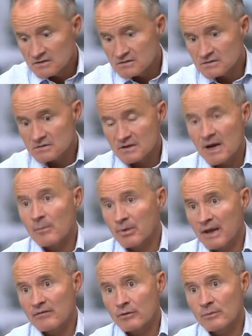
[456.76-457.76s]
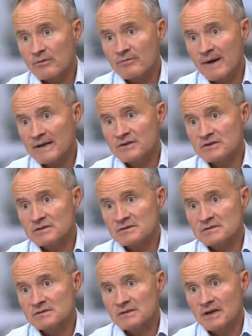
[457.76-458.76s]
to that platform of managers.
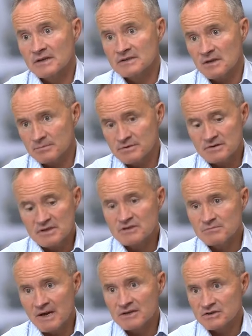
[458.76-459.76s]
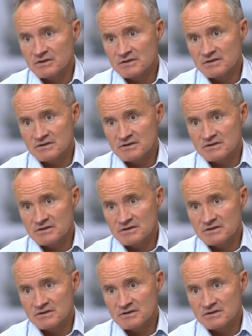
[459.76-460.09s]
And it's up to each manager to